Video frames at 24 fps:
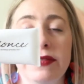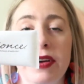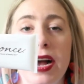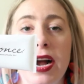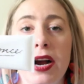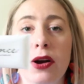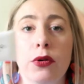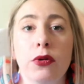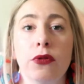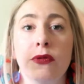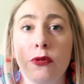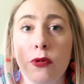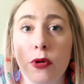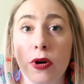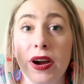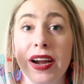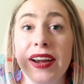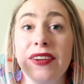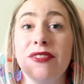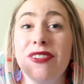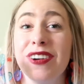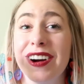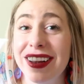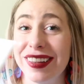
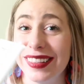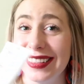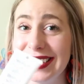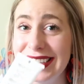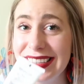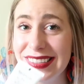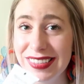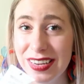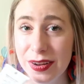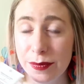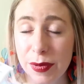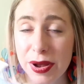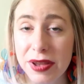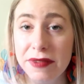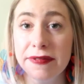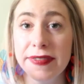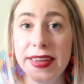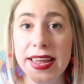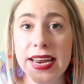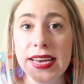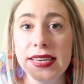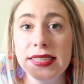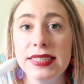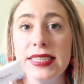Aquaphor, for at least on my
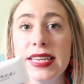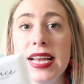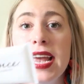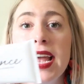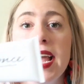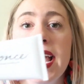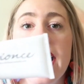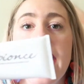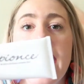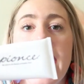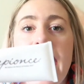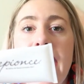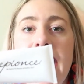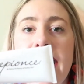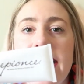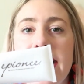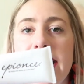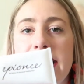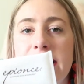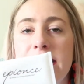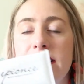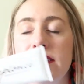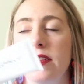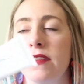face, and
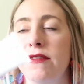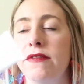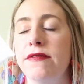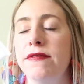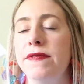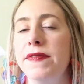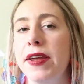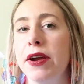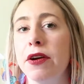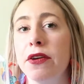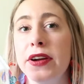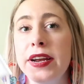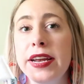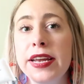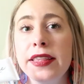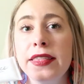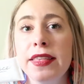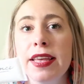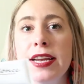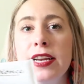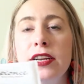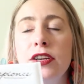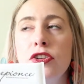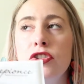it is a very
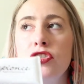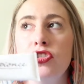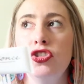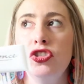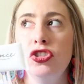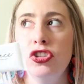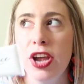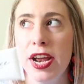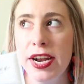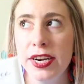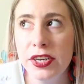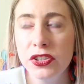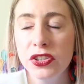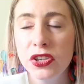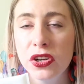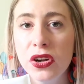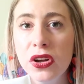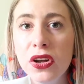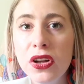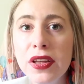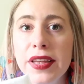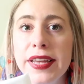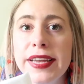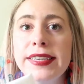like
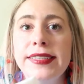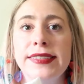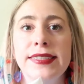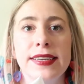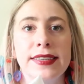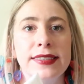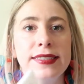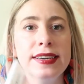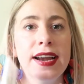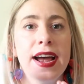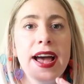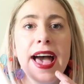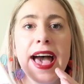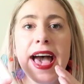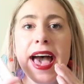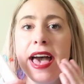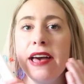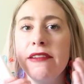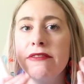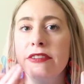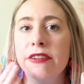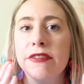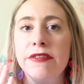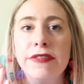gentle, it does not
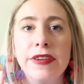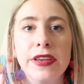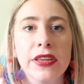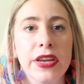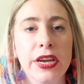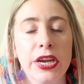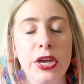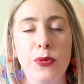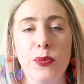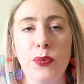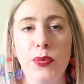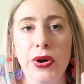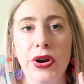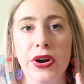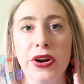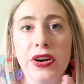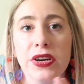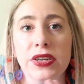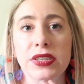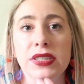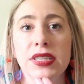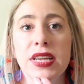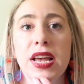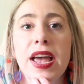ever feel like it
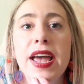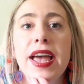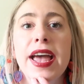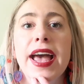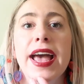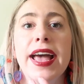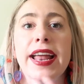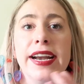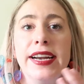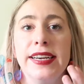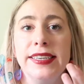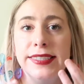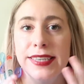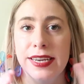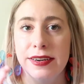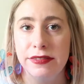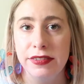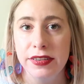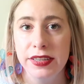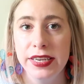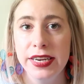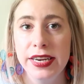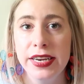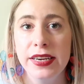burns, and it
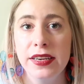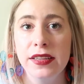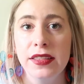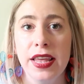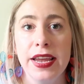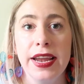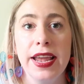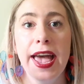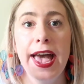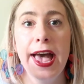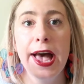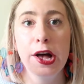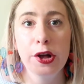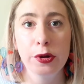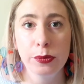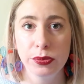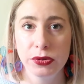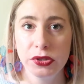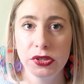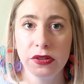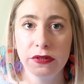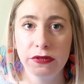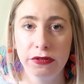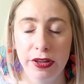definitely like
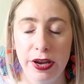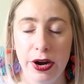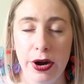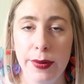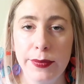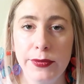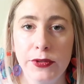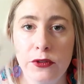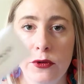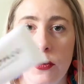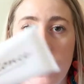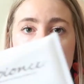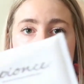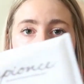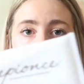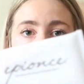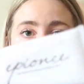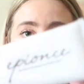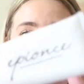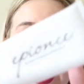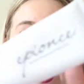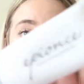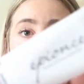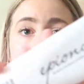helps the flare-ups quite a
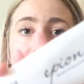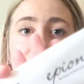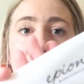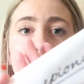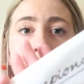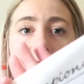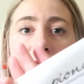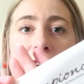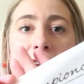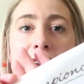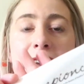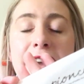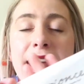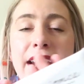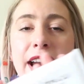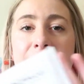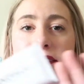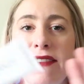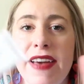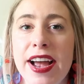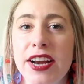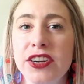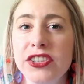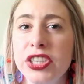bit. And
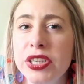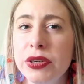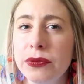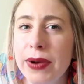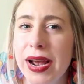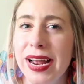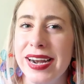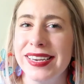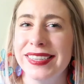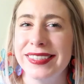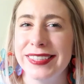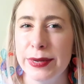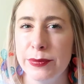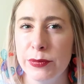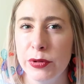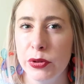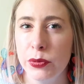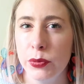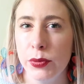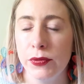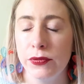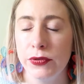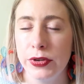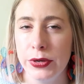I've actually read in some of
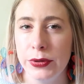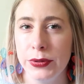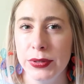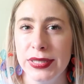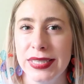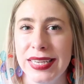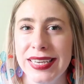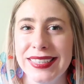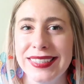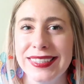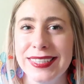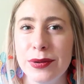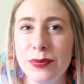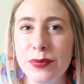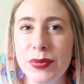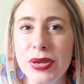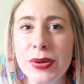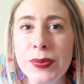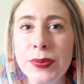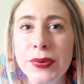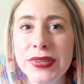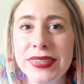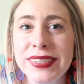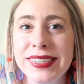the reviews that some
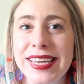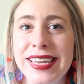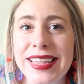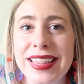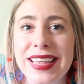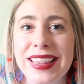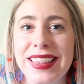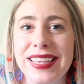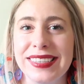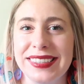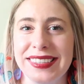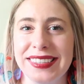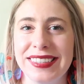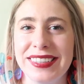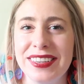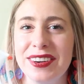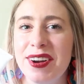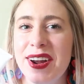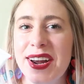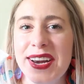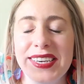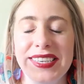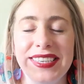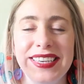people say that this is
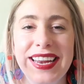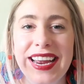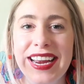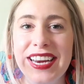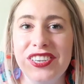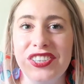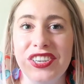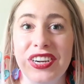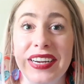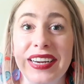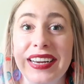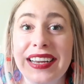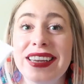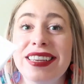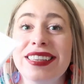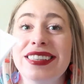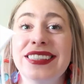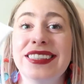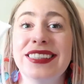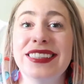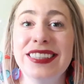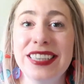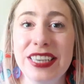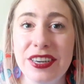their anti-aging
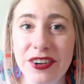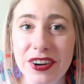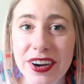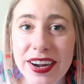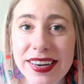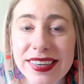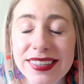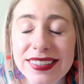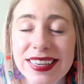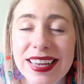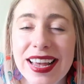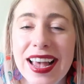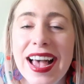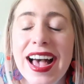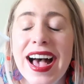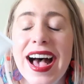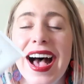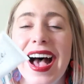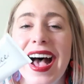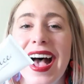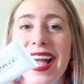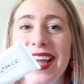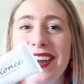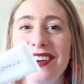secret.
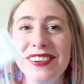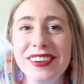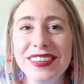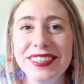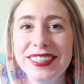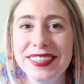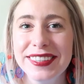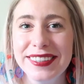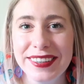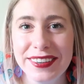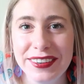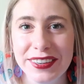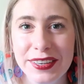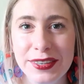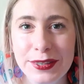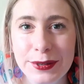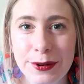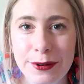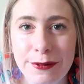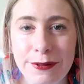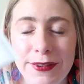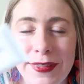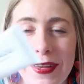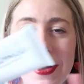I don't necessarily
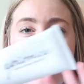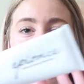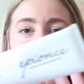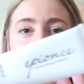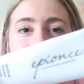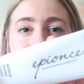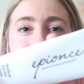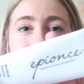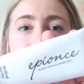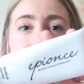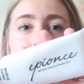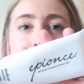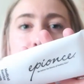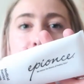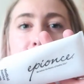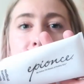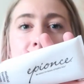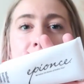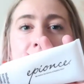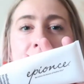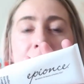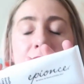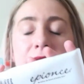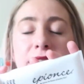do it for that reason,
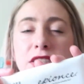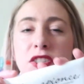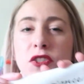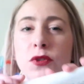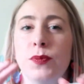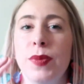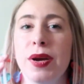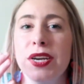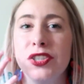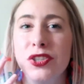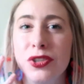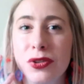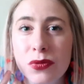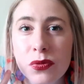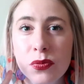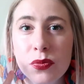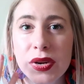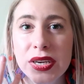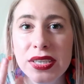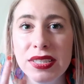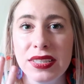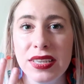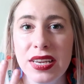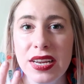but especially when
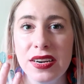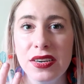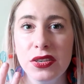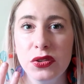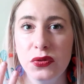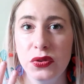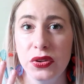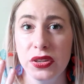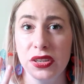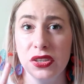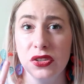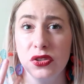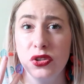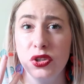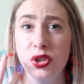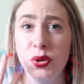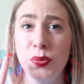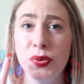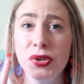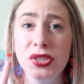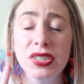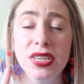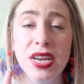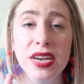my skin is feeling
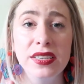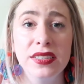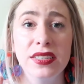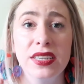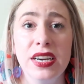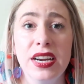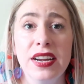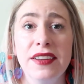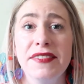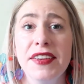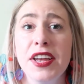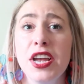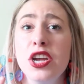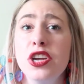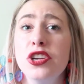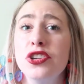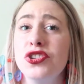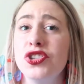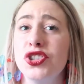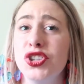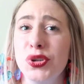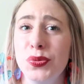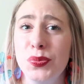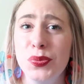super sensitive,
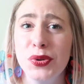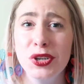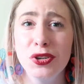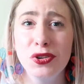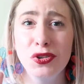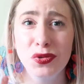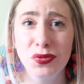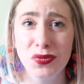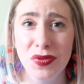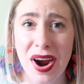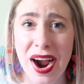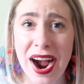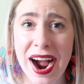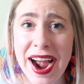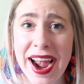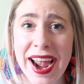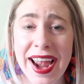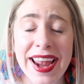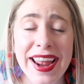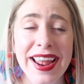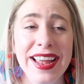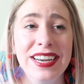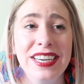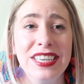super
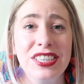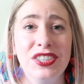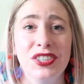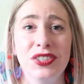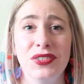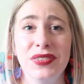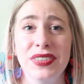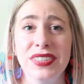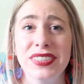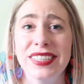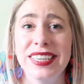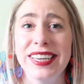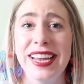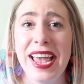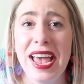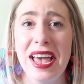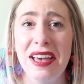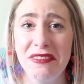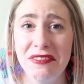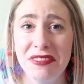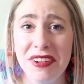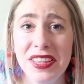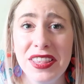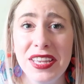dry, and it just feels like
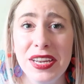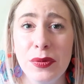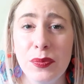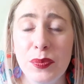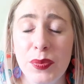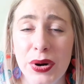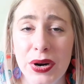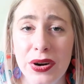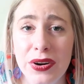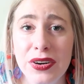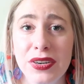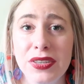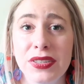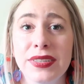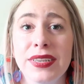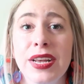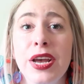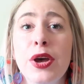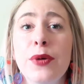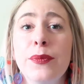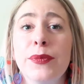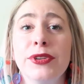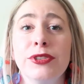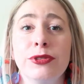everything burns,
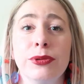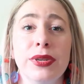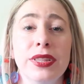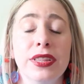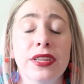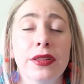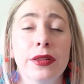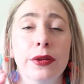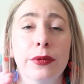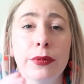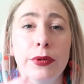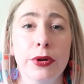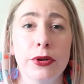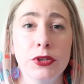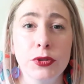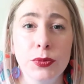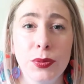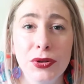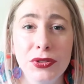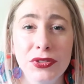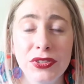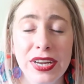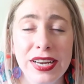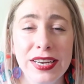between the La
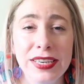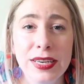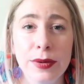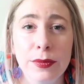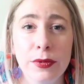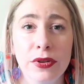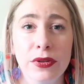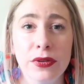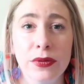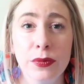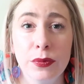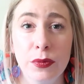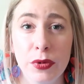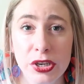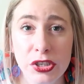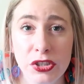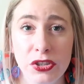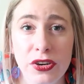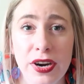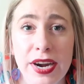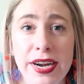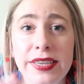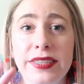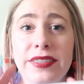Roche-Posay Double
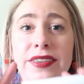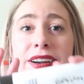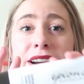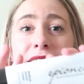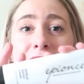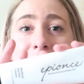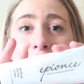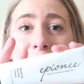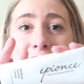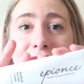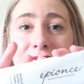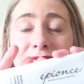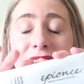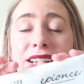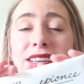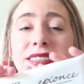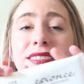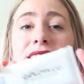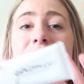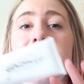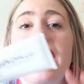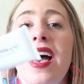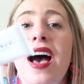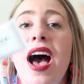Moisturizer and this,
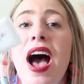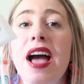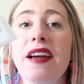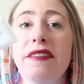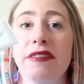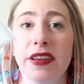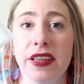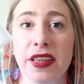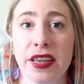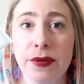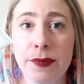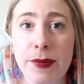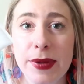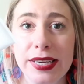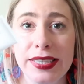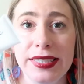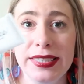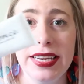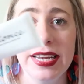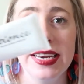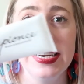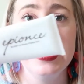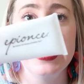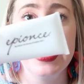I feel like my
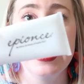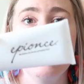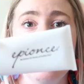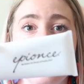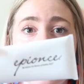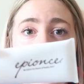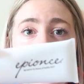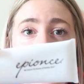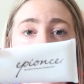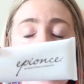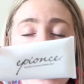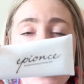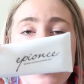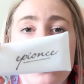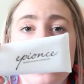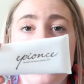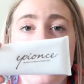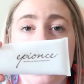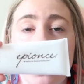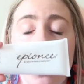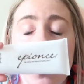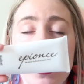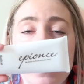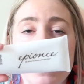skin definitely tends
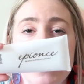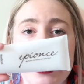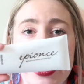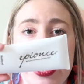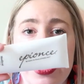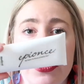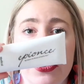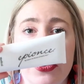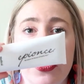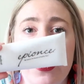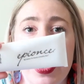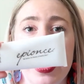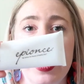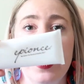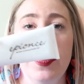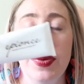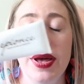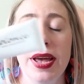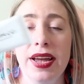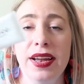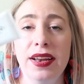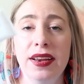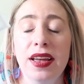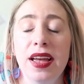to calm down quite a
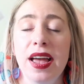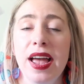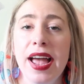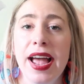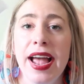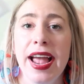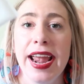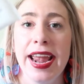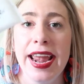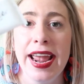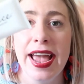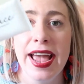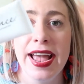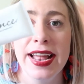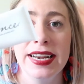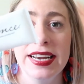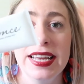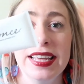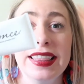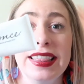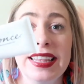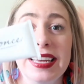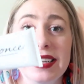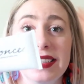bit,
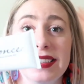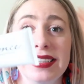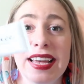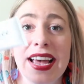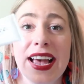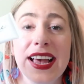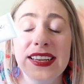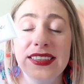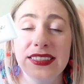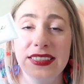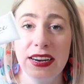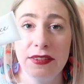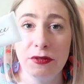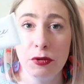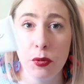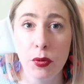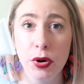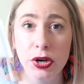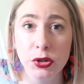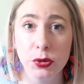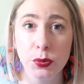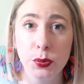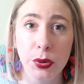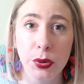and this has never once